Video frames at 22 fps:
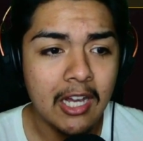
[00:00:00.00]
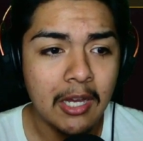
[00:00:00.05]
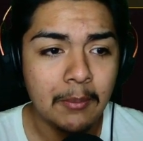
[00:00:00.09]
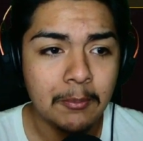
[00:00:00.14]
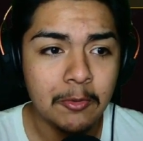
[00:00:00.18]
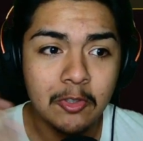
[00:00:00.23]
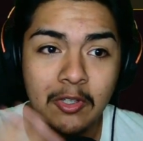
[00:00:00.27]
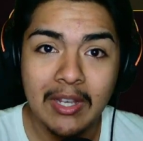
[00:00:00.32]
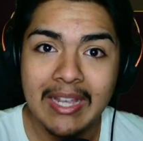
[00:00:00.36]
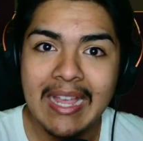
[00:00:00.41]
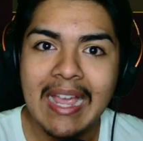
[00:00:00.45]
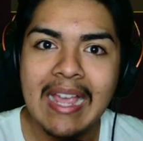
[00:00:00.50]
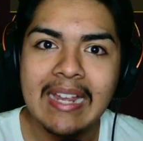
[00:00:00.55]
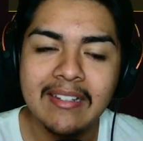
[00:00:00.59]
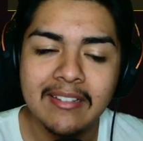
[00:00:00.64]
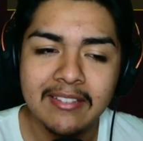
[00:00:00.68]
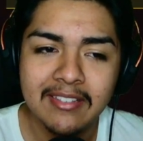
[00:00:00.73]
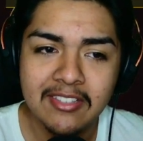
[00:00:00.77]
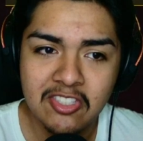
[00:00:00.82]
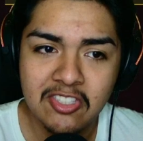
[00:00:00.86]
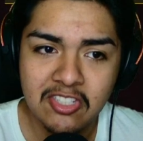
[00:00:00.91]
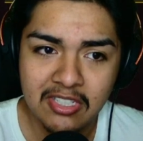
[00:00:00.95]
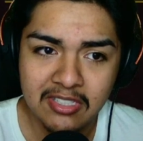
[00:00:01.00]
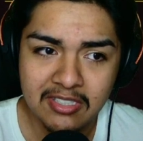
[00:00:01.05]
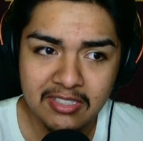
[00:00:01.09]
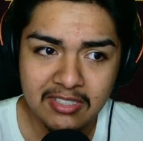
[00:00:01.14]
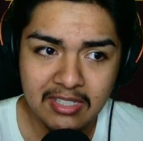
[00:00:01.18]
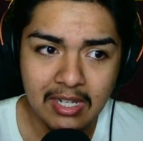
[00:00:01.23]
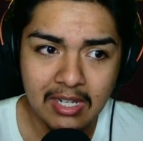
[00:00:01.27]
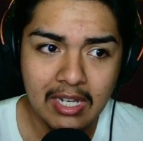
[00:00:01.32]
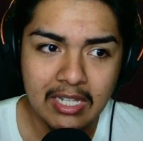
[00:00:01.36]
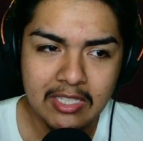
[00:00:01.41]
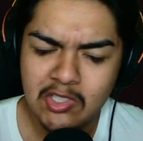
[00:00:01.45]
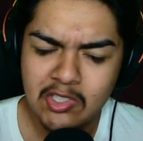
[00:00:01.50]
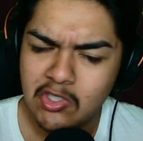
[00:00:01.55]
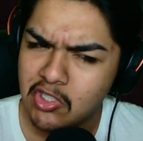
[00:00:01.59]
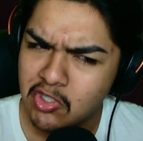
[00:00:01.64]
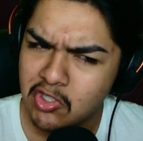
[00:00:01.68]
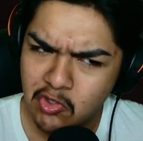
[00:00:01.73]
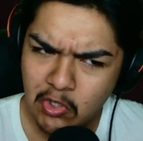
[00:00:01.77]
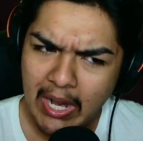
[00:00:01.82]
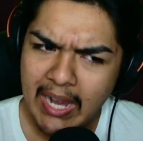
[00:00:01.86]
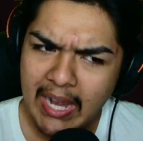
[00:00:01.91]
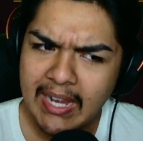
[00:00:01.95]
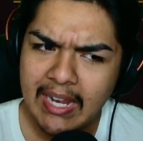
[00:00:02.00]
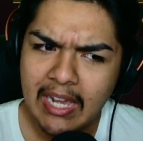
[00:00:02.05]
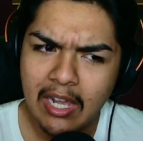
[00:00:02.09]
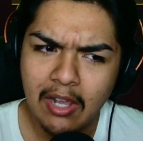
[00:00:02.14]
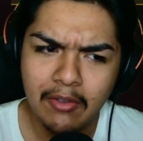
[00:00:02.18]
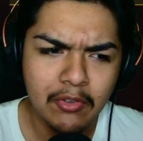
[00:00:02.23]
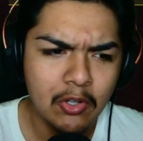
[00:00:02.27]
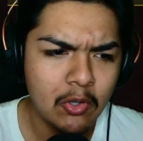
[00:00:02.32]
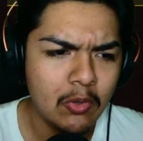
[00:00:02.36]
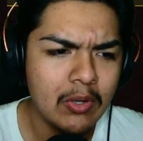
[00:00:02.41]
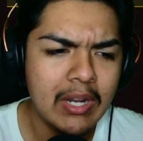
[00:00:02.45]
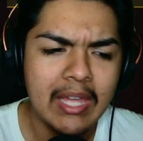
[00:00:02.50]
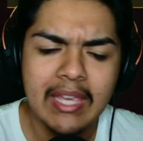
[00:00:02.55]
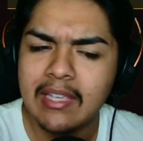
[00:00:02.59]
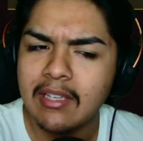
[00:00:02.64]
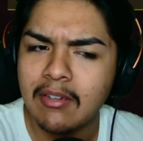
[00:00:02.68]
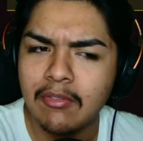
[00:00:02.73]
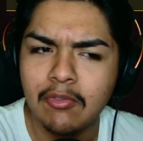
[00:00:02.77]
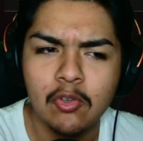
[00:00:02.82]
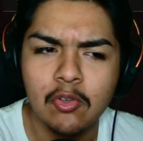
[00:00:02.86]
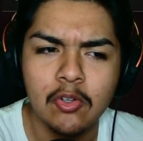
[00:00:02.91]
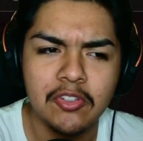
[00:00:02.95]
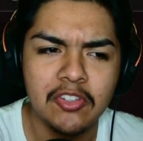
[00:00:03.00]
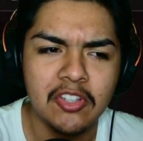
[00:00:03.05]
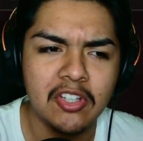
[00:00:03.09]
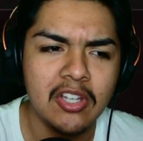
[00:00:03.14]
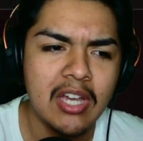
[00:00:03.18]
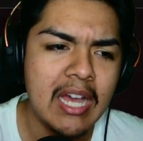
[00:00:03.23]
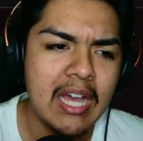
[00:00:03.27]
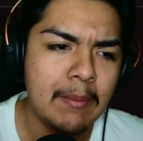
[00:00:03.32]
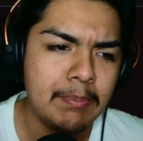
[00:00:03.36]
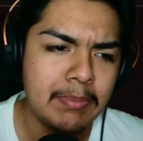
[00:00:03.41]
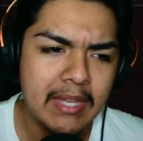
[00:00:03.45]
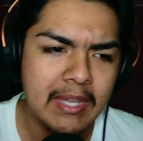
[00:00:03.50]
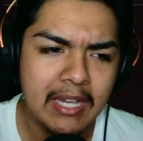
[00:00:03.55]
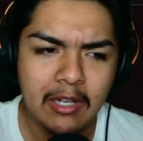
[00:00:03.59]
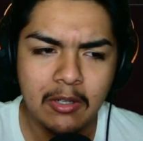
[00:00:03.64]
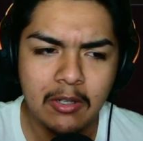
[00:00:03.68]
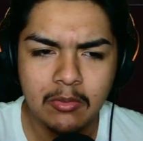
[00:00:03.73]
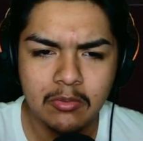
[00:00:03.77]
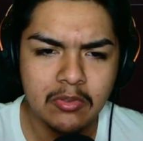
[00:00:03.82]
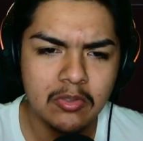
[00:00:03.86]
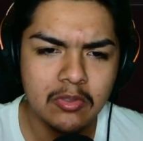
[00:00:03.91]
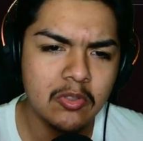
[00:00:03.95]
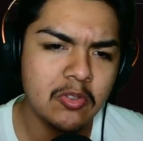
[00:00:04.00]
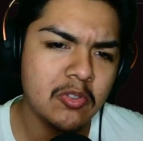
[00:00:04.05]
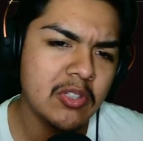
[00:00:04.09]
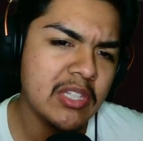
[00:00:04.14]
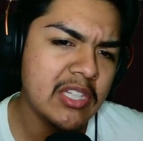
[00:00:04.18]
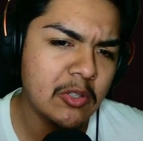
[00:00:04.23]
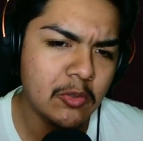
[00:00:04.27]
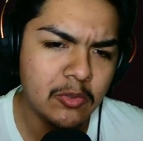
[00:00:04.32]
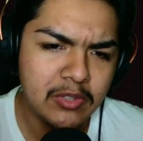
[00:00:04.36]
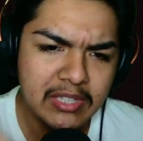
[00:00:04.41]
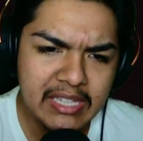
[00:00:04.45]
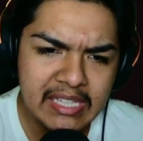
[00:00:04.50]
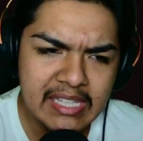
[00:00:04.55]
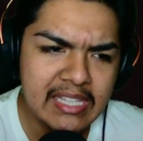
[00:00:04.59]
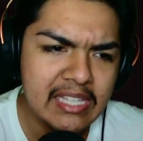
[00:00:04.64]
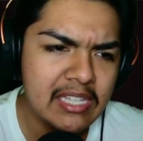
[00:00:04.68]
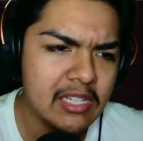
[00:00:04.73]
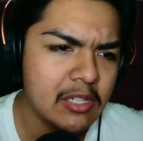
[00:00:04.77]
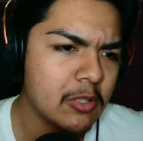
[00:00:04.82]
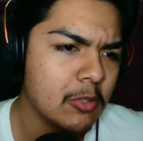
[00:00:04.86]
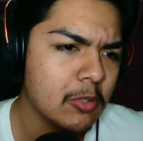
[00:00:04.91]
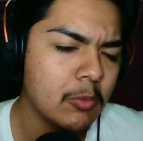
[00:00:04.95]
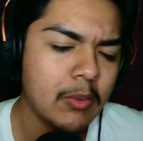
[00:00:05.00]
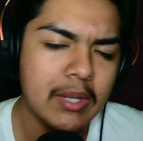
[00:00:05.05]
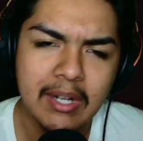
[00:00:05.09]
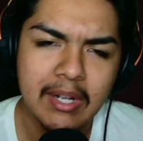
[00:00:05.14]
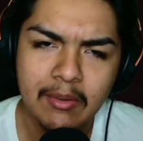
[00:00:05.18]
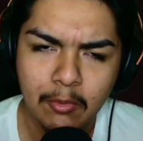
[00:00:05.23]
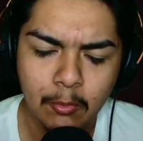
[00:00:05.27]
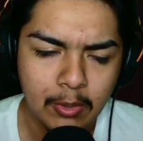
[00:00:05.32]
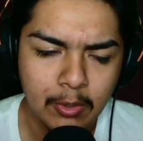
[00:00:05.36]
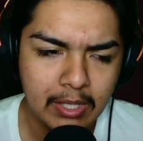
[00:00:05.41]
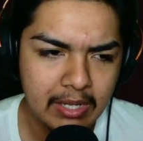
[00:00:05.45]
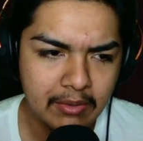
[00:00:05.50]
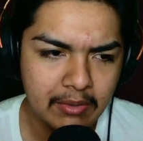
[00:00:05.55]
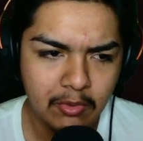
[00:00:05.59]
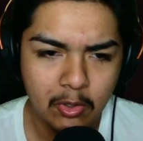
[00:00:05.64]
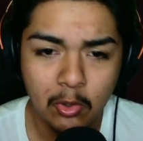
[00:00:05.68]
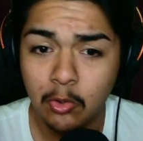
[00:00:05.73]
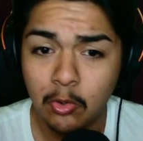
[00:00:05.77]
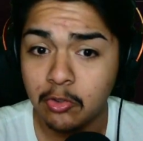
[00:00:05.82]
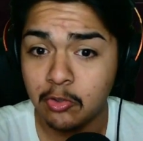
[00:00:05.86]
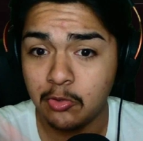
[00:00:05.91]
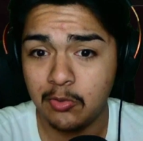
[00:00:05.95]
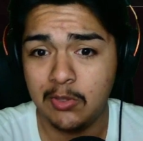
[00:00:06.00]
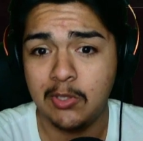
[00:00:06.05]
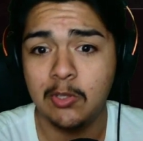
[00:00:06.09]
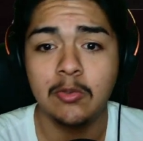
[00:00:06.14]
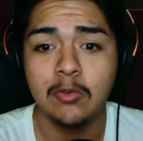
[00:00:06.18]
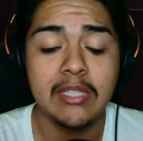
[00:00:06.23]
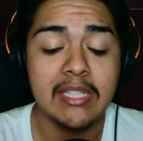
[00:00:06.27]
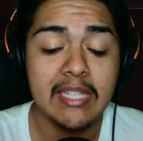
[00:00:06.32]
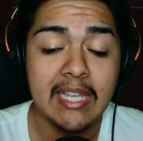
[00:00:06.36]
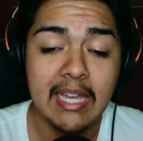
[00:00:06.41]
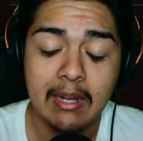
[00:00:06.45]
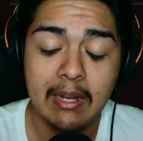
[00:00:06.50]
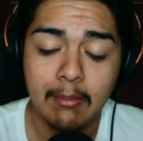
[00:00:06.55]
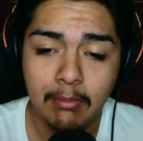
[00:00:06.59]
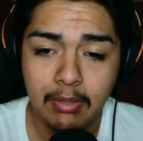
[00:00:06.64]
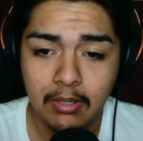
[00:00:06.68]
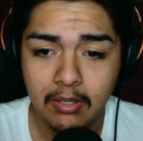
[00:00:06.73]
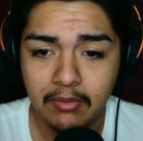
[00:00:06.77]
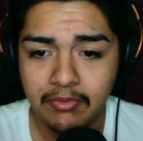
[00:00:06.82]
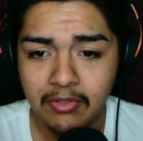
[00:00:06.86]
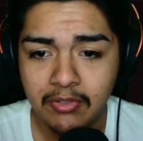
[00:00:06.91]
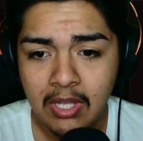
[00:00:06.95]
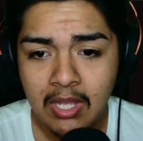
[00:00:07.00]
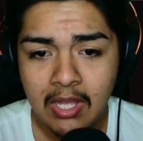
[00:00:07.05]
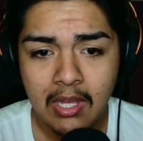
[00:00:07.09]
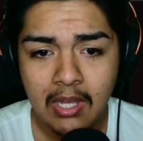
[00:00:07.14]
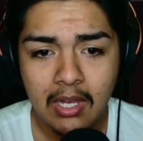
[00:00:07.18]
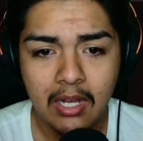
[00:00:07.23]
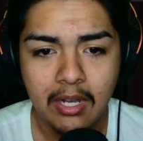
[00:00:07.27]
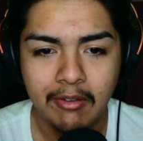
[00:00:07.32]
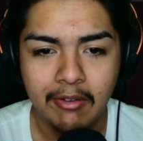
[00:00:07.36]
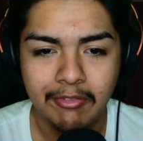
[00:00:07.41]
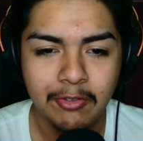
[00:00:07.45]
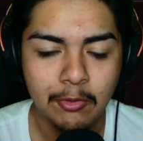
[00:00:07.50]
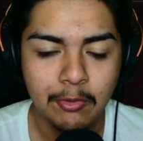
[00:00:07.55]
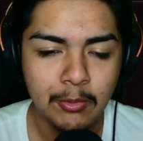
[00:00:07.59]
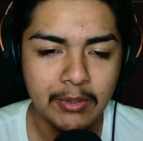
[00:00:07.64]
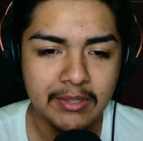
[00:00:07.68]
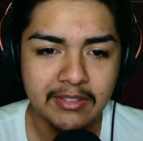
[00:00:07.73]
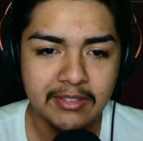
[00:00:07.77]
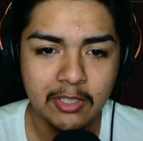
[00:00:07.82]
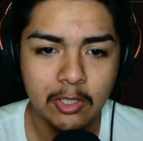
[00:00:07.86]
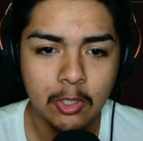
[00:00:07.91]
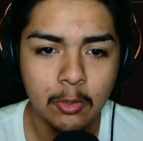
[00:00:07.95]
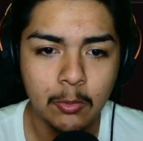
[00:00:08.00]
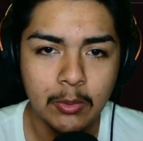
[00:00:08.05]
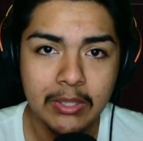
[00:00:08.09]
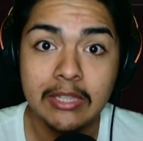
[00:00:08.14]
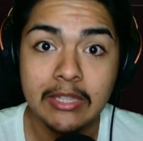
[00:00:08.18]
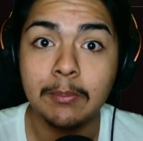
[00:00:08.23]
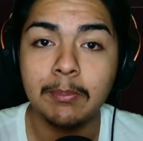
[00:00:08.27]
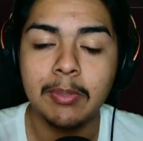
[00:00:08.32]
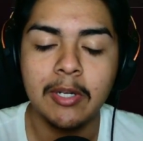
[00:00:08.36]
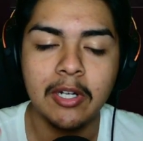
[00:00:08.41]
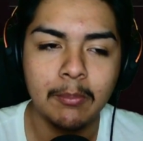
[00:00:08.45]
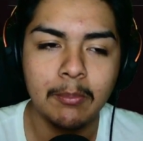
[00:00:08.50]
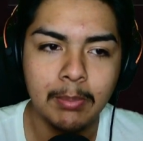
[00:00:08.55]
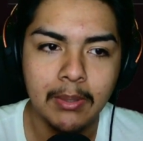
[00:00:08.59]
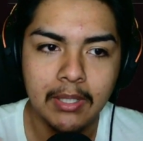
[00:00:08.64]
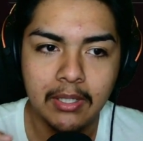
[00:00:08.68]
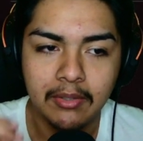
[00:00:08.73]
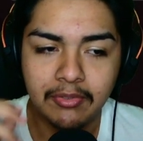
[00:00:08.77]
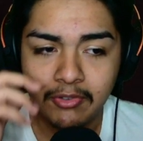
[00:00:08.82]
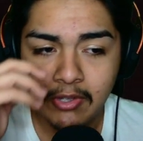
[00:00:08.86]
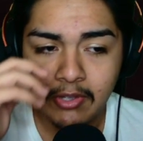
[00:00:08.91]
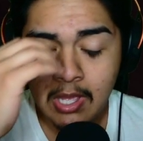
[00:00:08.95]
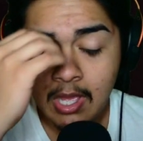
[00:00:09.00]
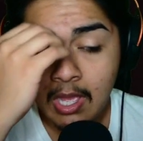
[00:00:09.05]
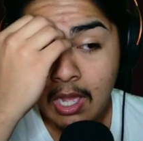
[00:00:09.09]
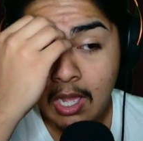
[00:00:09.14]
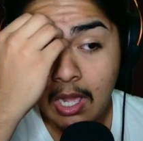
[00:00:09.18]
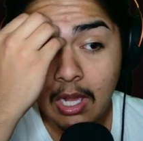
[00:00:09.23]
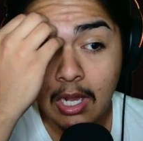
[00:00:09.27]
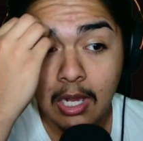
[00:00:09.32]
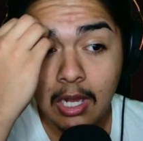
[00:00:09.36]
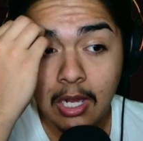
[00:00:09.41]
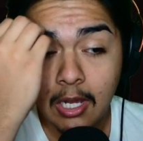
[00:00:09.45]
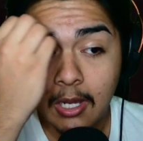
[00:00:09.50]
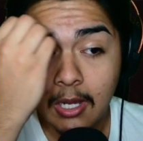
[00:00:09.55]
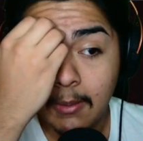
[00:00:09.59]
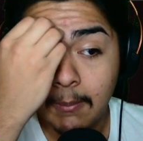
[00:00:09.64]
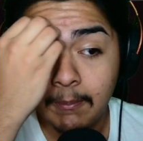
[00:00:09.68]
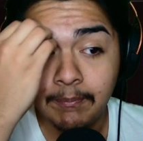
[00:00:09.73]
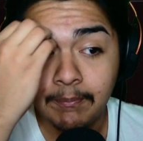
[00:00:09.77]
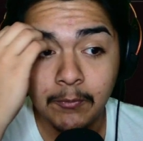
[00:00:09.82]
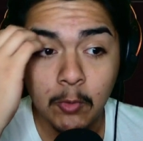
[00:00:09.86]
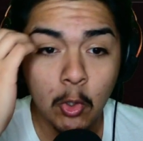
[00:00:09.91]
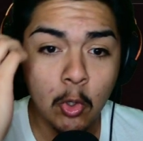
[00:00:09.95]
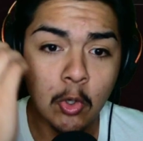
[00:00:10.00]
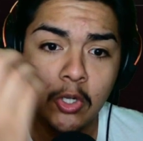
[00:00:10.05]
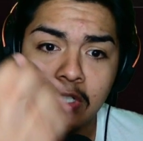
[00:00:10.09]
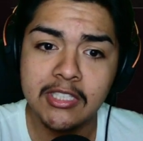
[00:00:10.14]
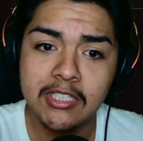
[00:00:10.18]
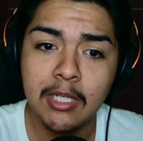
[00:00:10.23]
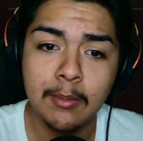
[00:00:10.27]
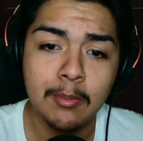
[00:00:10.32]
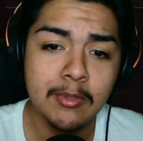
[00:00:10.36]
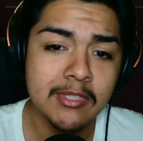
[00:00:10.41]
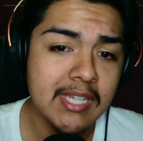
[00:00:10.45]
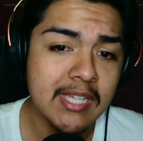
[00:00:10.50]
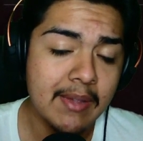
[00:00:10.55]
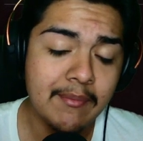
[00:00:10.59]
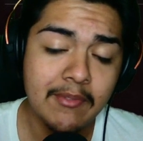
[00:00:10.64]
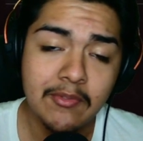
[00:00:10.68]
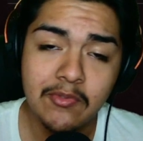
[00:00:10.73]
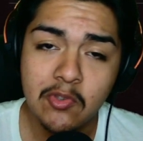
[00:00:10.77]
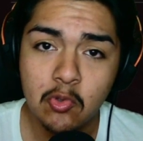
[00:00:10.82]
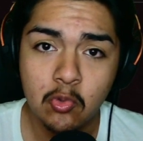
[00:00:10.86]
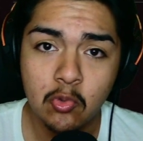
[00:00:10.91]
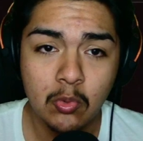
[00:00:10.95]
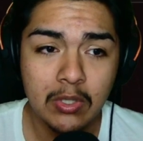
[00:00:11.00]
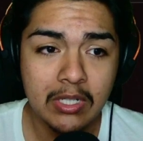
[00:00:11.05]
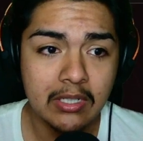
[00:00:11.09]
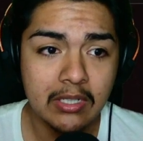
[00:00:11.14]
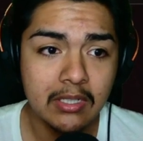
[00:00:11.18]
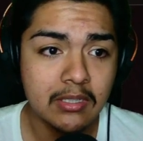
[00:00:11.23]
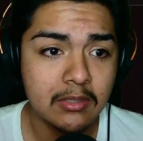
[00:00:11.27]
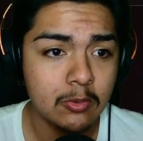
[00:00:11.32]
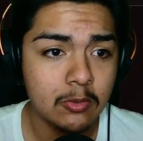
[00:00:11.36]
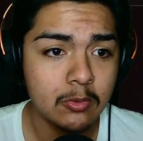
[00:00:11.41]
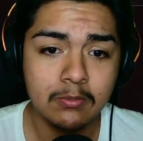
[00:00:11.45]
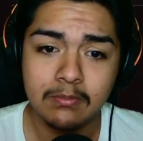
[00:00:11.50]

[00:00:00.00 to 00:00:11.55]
So I highly suggest y'all just try it out. If you don't like it, of course you can opt out EOD or whatever. Also EOD got a buff a few weeks ago with the perk buff. Or double time if you just want to go,